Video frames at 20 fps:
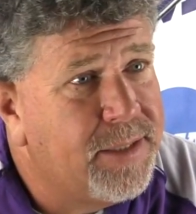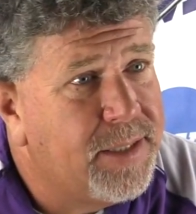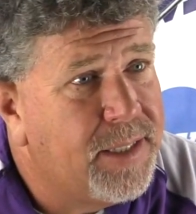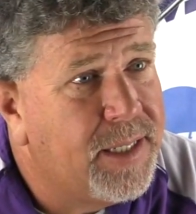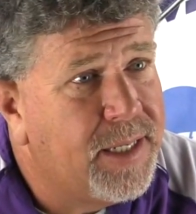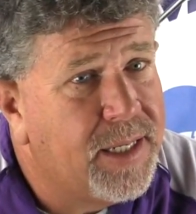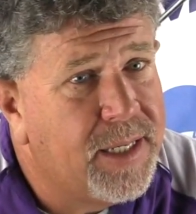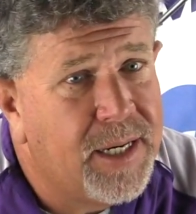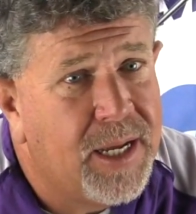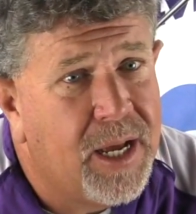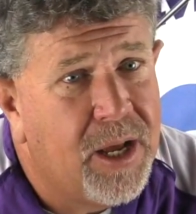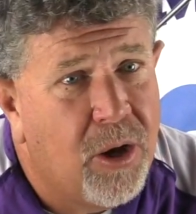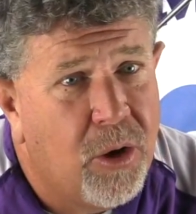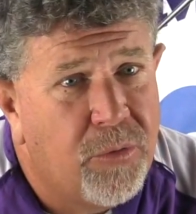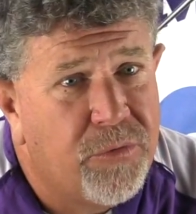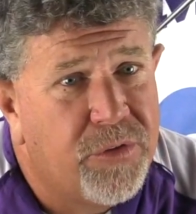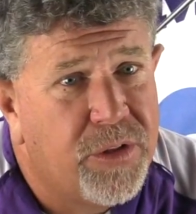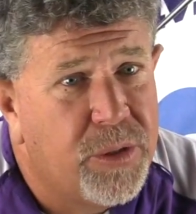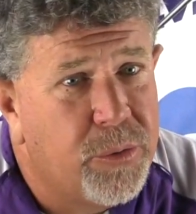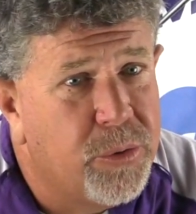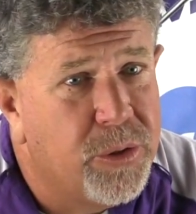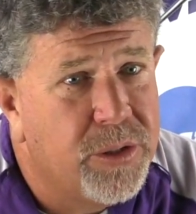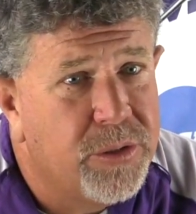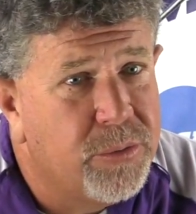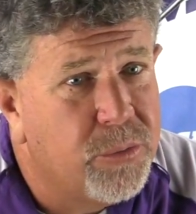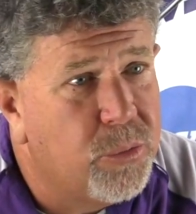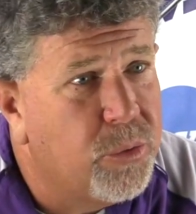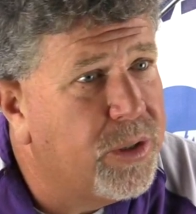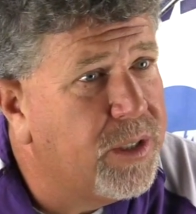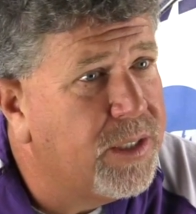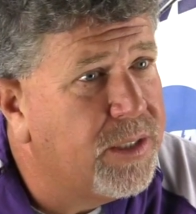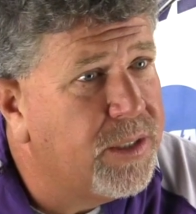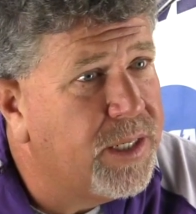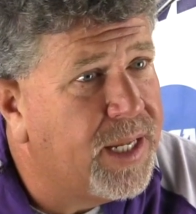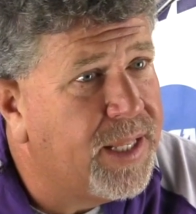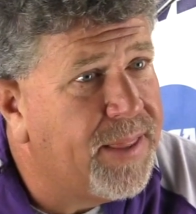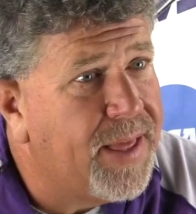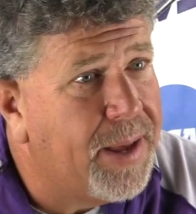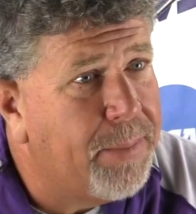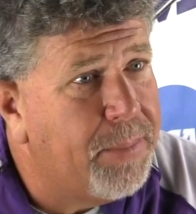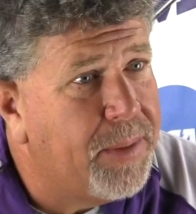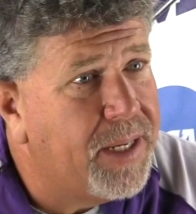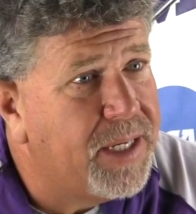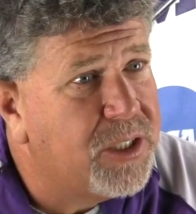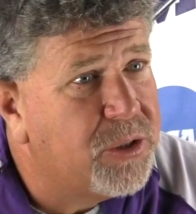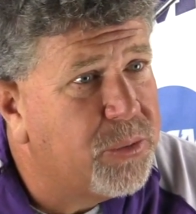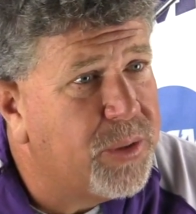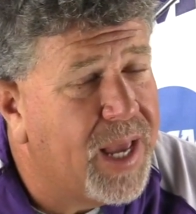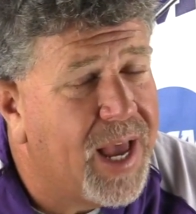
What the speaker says: and hopefully we're in that mix.